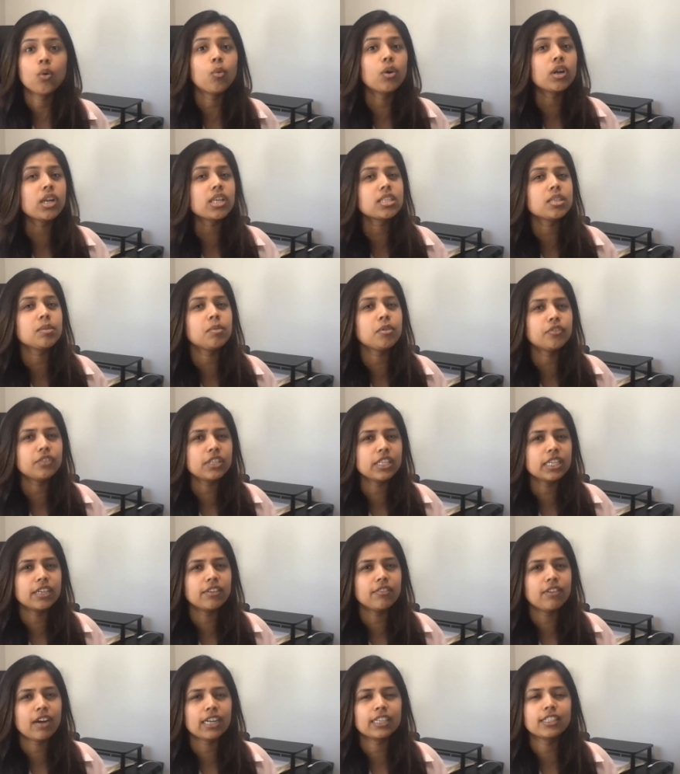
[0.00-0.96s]
What are some of the
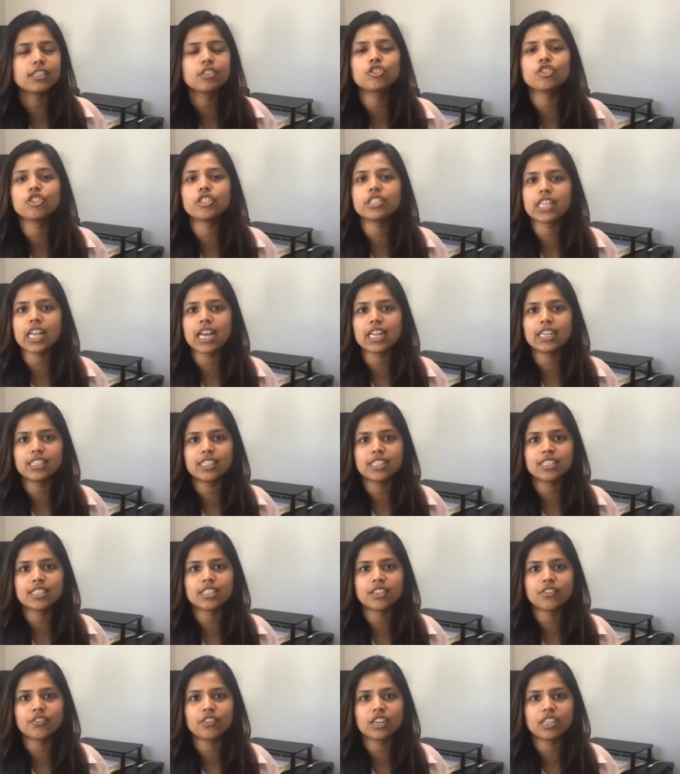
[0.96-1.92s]
advantages and
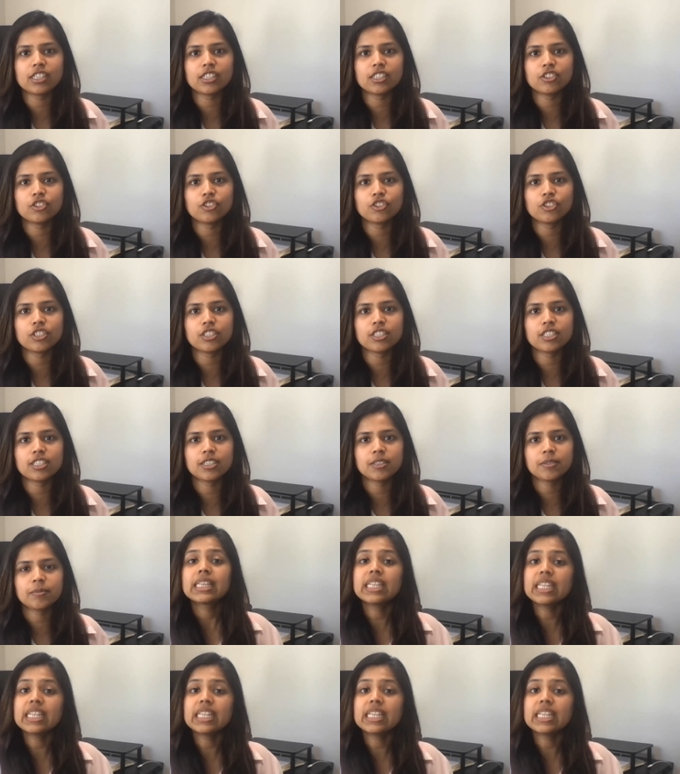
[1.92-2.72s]
disadvantages?